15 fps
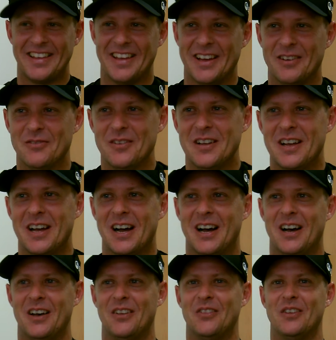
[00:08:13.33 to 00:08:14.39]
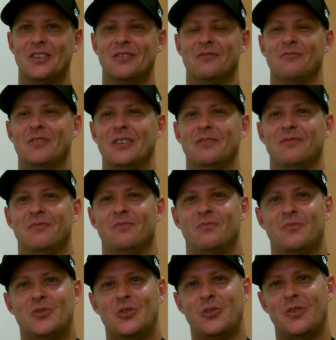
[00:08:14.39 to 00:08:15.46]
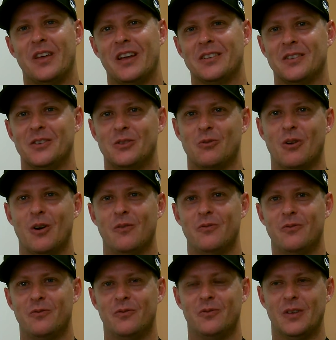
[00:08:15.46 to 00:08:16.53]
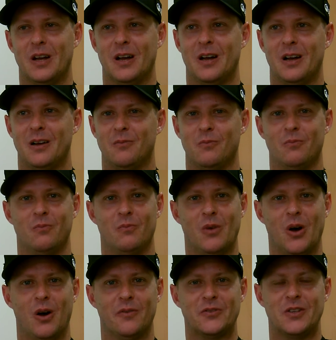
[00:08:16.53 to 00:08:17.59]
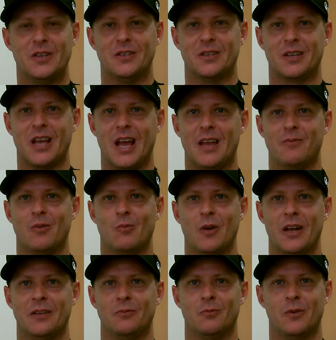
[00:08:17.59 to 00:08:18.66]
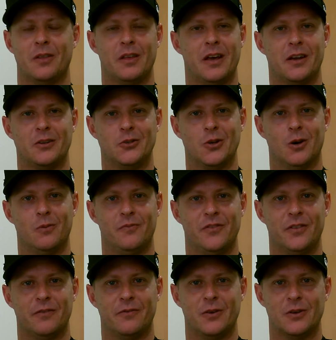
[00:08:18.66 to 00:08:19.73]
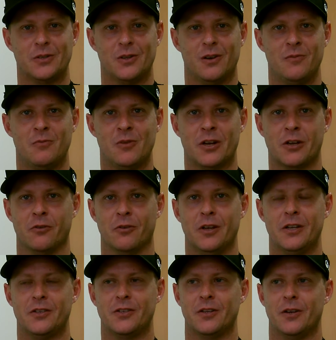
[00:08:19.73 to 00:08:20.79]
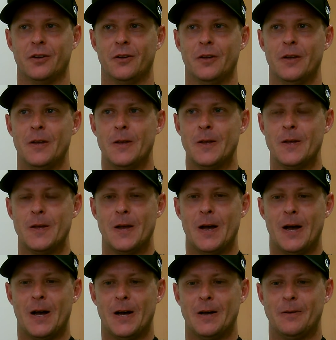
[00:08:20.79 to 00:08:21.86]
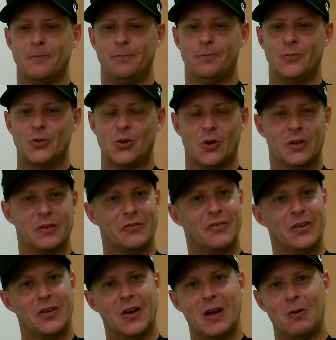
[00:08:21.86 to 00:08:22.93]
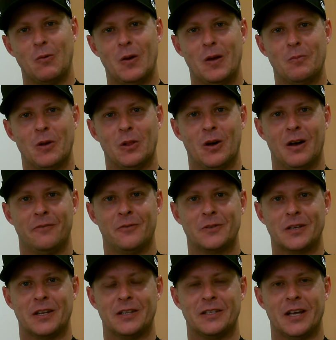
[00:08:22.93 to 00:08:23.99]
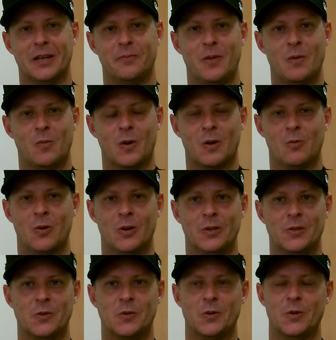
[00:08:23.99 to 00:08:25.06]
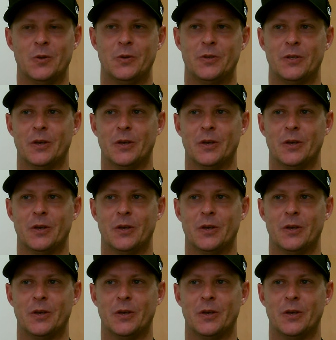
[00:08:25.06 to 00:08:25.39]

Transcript: Yeah. The 2012 off-season came and went without a job for the first time in my career, so tried to figure out where my life was going to take me and what I wanted to do.